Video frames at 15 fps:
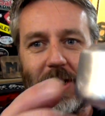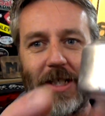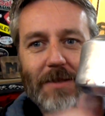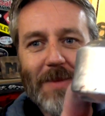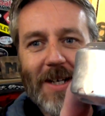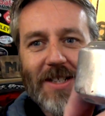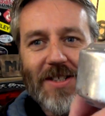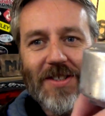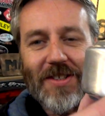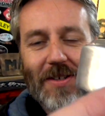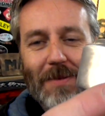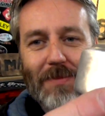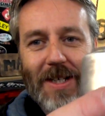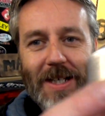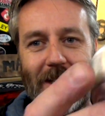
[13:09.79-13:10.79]
as much as
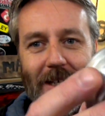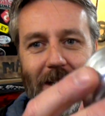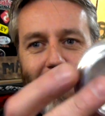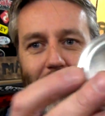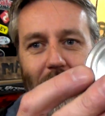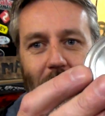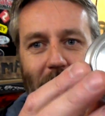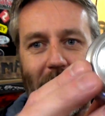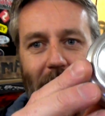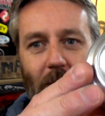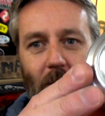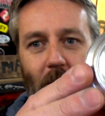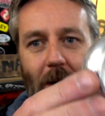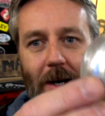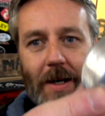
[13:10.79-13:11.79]
I'm going to
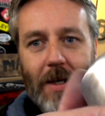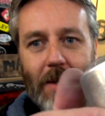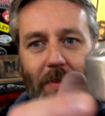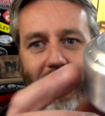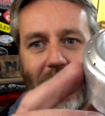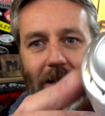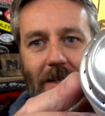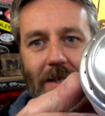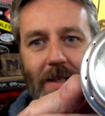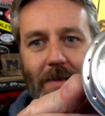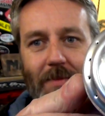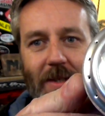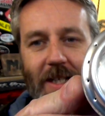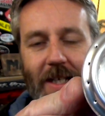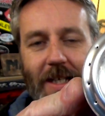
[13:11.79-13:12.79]
worry about.
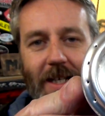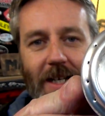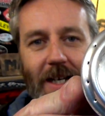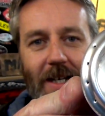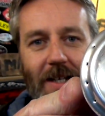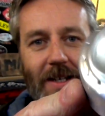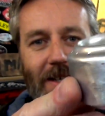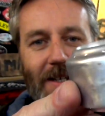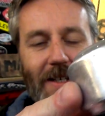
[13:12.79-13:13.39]
But there you go.